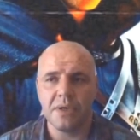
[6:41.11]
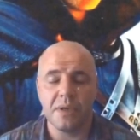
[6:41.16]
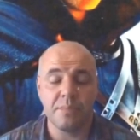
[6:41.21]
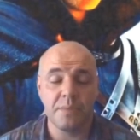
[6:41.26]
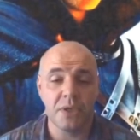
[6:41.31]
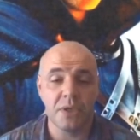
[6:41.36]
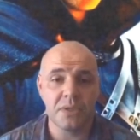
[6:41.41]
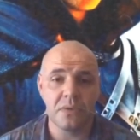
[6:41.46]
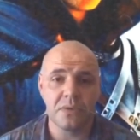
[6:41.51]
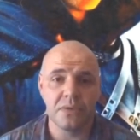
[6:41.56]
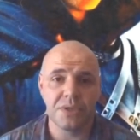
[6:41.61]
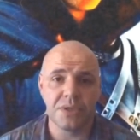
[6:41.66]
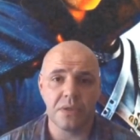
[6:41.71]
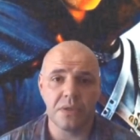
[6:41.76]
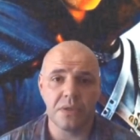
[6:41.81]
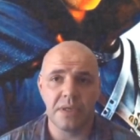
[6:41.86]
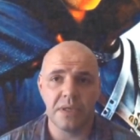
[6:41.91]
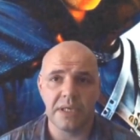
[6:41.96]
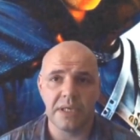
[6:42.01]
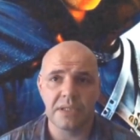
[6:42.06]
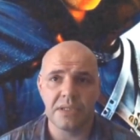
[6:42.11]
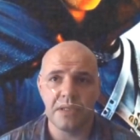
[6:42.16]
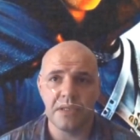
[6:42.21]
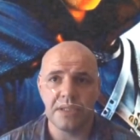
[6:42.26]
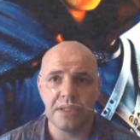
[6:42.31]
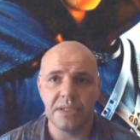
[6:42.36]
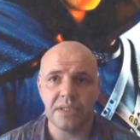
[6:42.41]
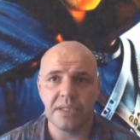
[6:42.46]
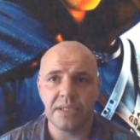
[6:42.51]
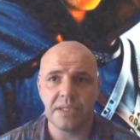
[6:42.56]
the Apostle John
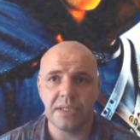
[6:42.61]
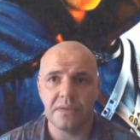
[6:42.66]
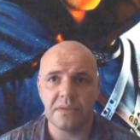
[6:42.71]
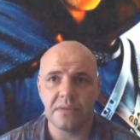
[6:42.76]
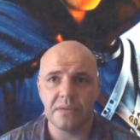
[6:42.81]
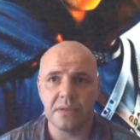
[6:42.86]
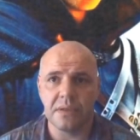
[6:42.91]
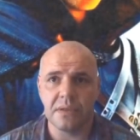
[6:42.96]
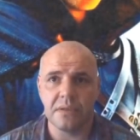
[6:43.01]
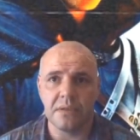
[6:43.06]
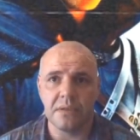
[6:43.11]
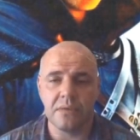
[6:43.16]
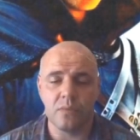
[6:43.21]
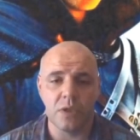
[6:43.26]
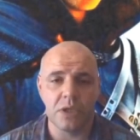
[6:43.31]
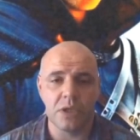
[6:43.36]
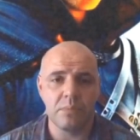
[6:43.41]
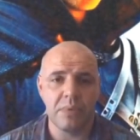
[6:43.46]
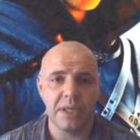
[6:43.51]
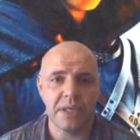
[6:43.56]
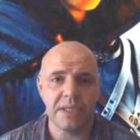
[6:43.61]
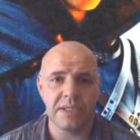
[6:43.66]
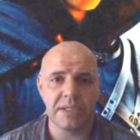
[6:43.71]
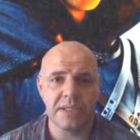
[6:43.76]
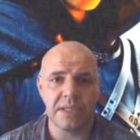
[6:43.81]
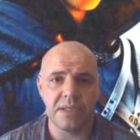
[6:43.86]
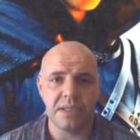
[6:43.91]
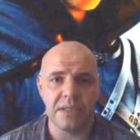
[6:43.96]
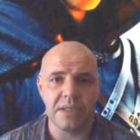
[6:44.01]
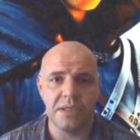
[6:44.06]
actually said in one
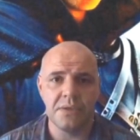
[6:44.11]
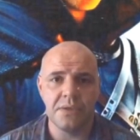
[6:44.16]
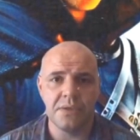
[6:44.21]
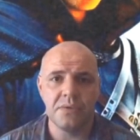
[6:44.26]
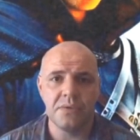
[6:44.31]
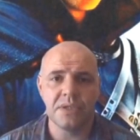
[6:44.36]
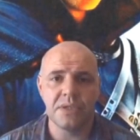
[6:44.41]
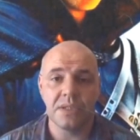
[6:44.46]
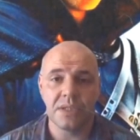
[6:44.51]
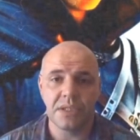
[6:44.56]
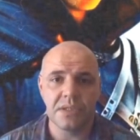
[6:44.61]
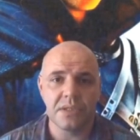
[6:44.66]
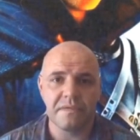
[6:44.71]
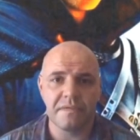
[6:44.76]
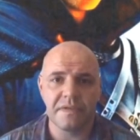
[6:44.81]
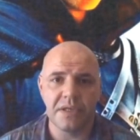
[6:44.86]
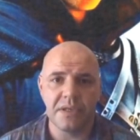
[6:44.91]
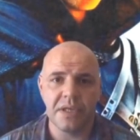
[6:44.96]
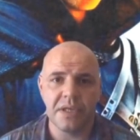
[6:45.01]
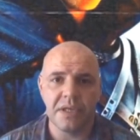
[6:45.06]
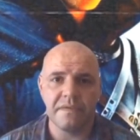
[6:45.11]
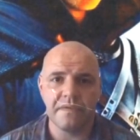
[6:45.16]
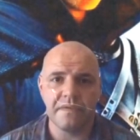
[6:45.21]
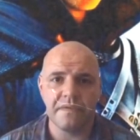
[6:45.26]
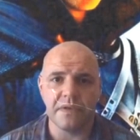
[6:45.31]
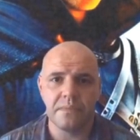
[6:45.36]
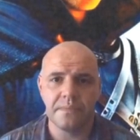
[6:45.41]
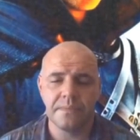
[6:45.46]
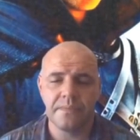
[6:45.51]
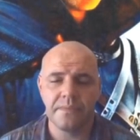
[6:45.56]
place that you sins is of the
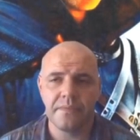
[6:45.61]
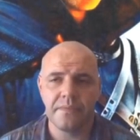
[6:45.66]
devil.